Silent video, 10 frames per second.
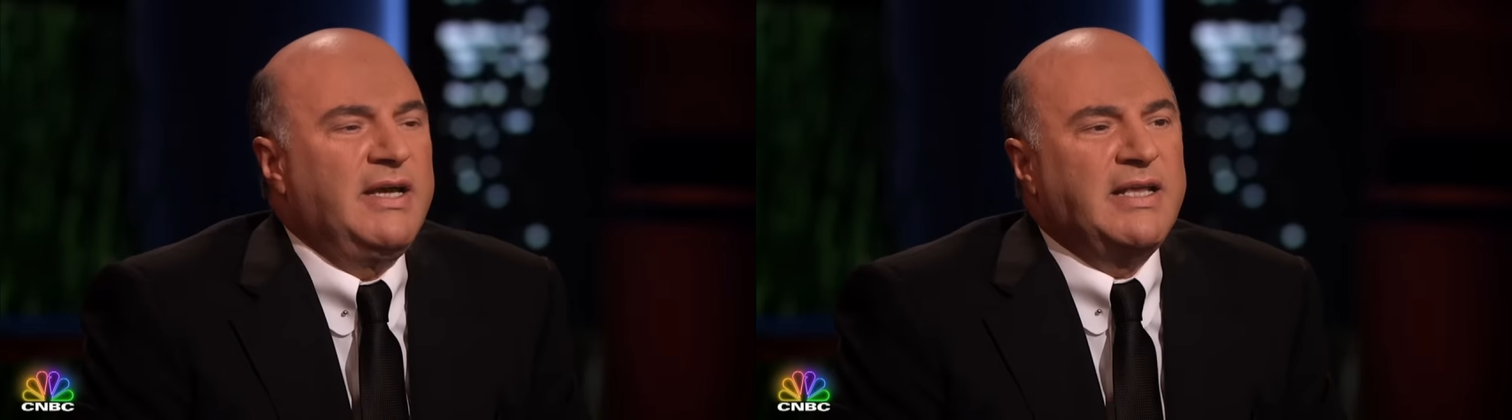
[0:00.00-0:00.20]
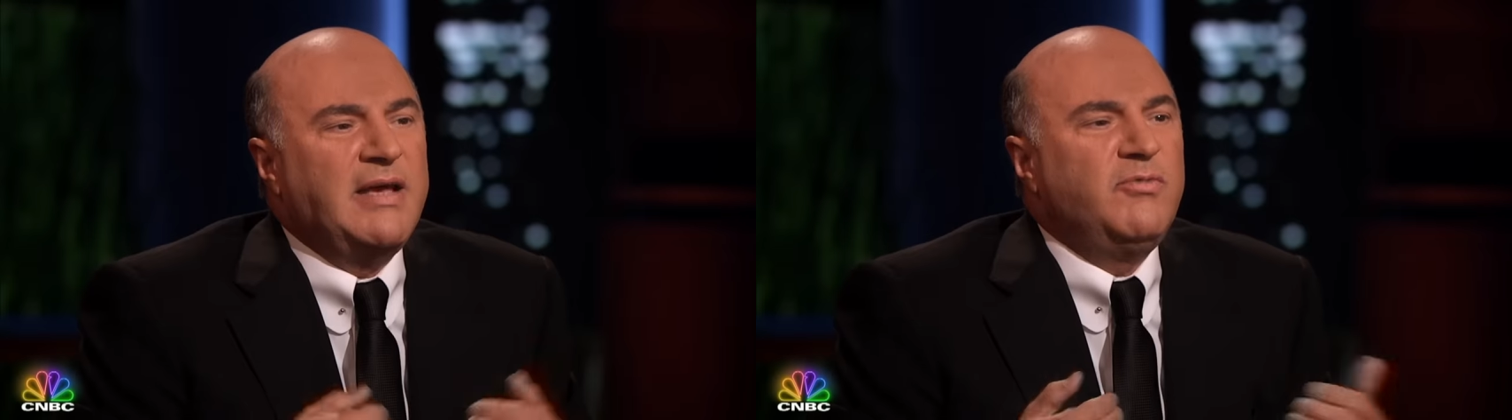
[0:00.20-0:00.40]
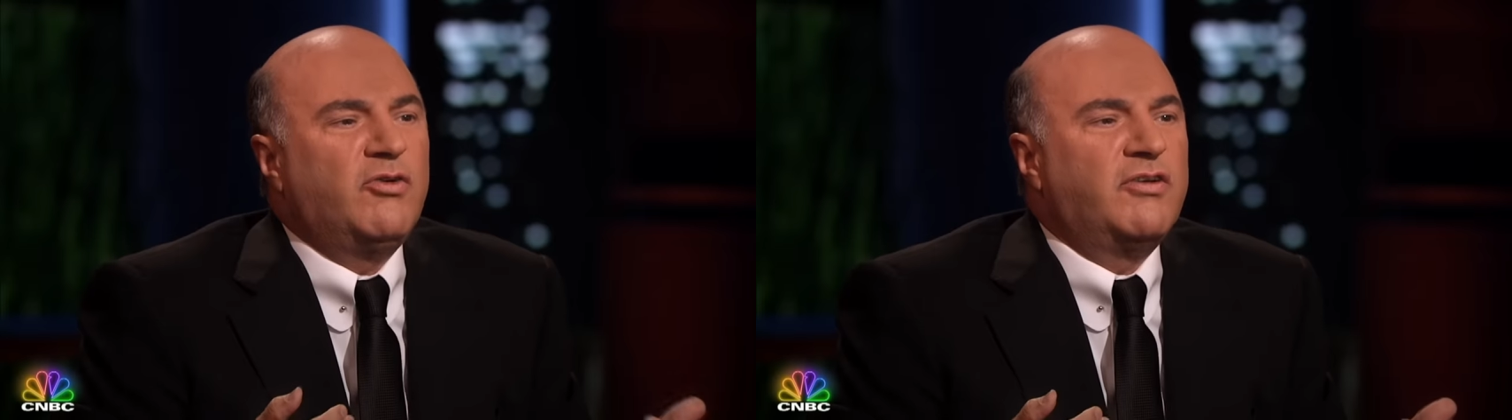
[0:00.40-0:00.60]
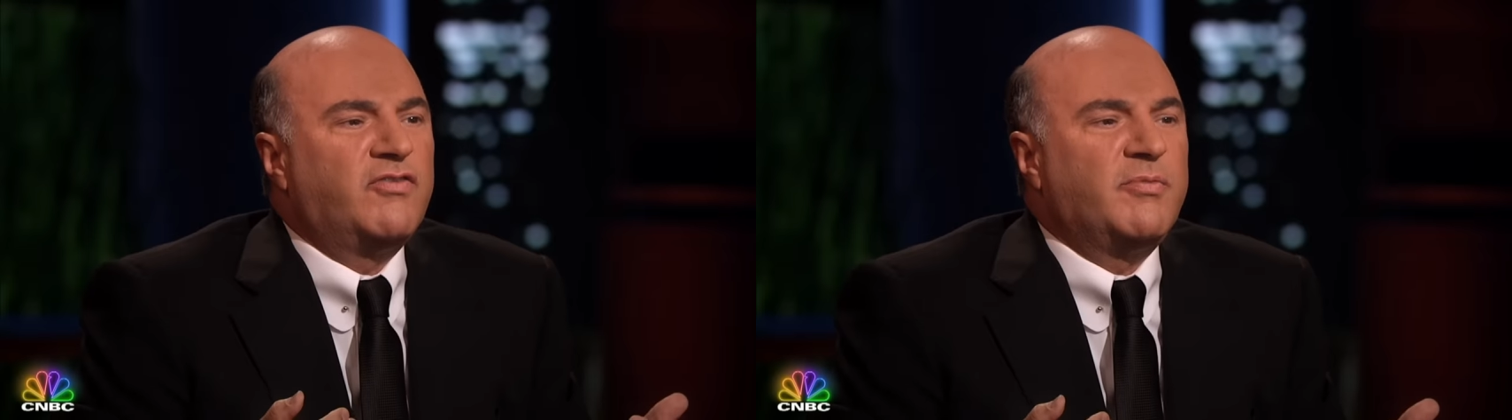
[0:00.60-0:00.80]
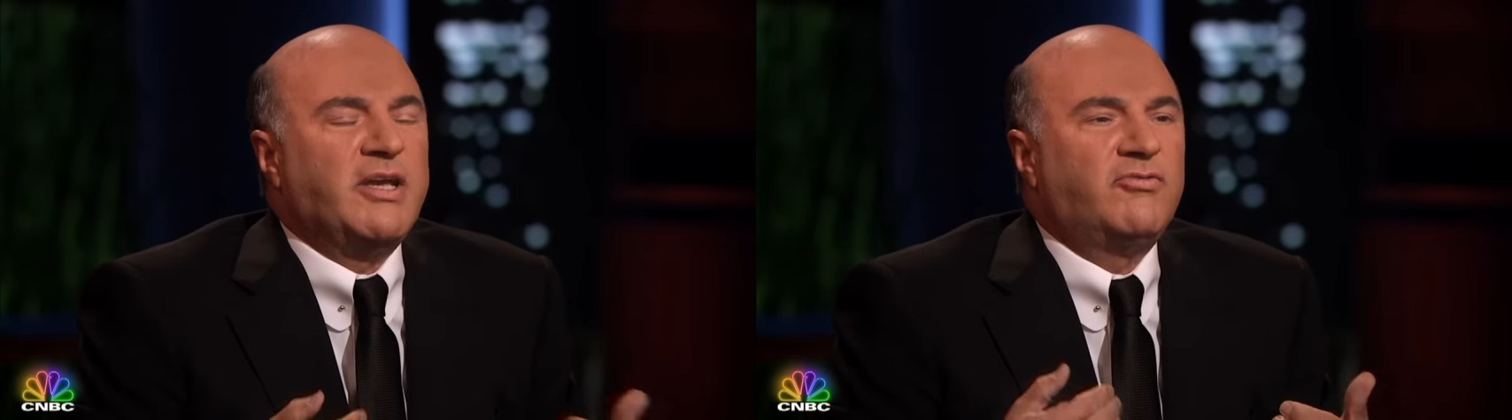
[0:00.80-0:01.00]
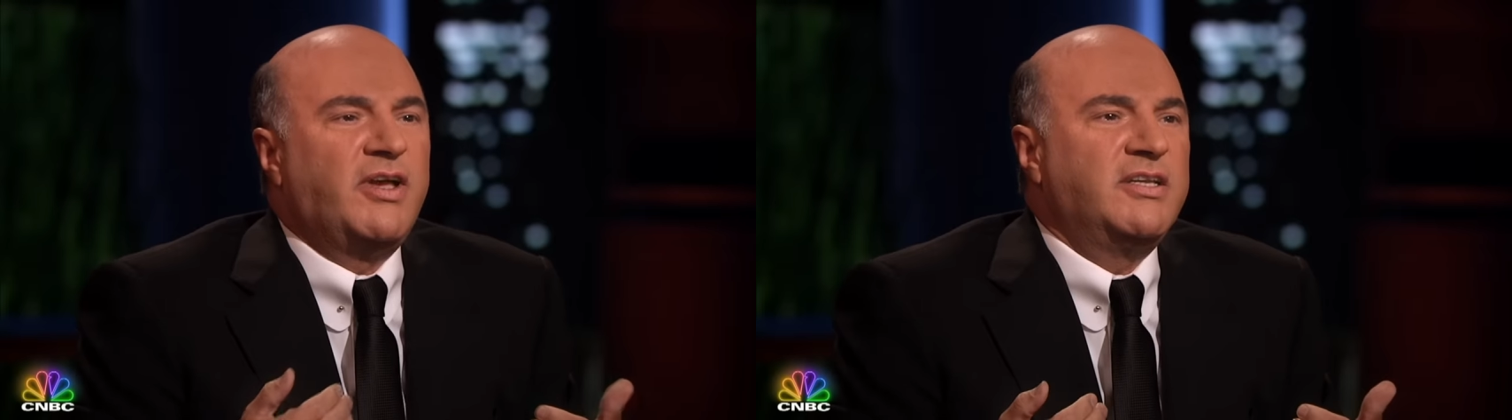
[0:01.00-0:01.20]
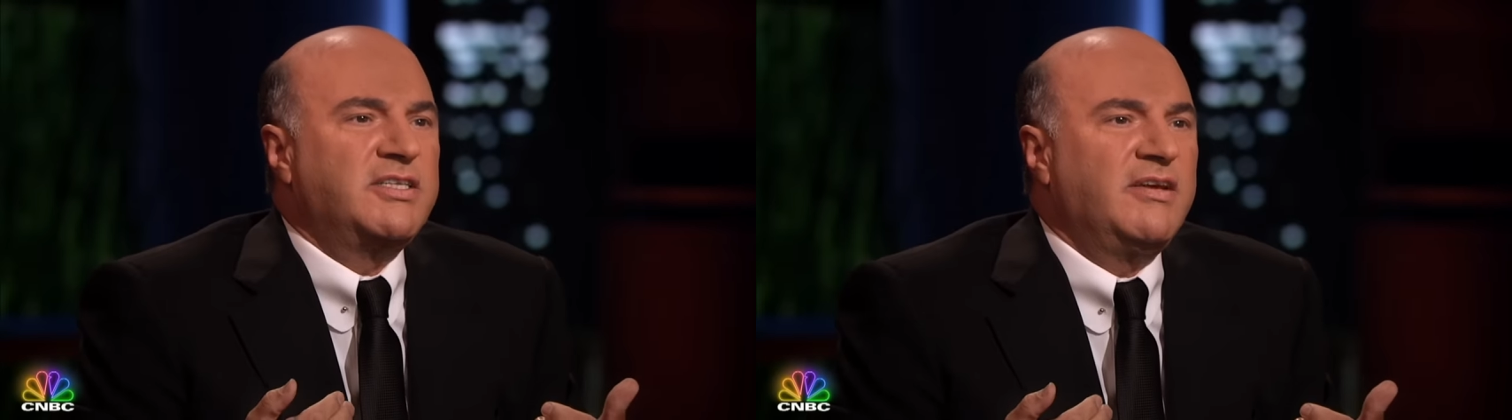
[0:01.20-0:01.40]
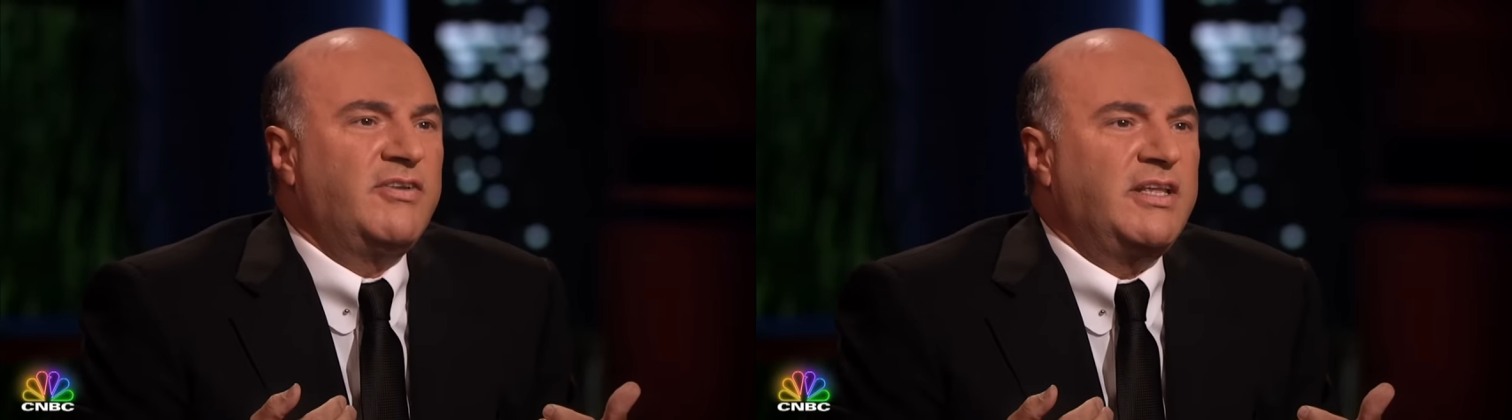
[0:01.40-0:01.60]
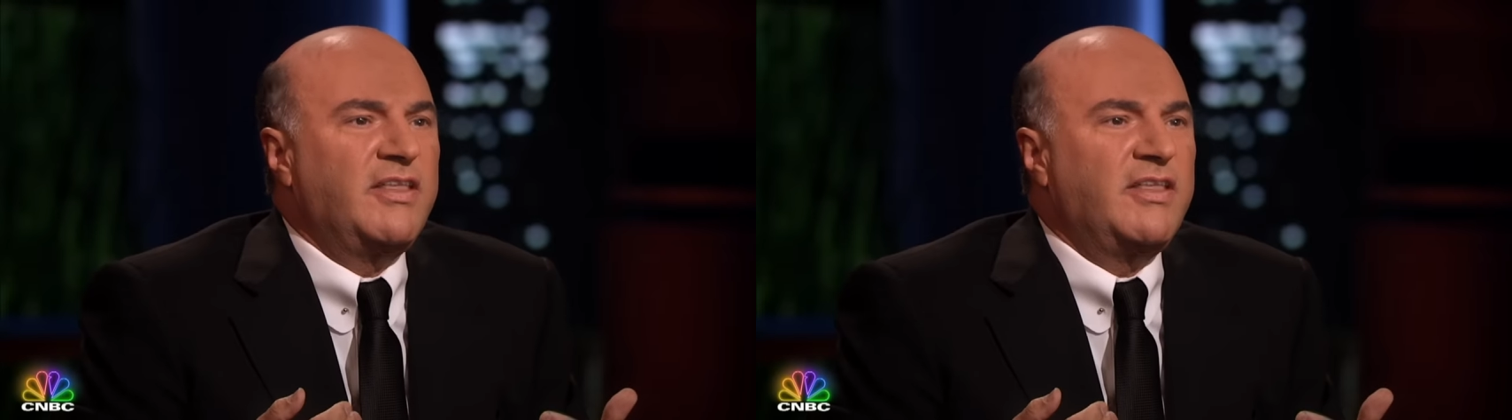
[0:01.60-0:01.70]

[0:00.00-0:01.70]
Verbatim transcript: and I'm noted for my creativity.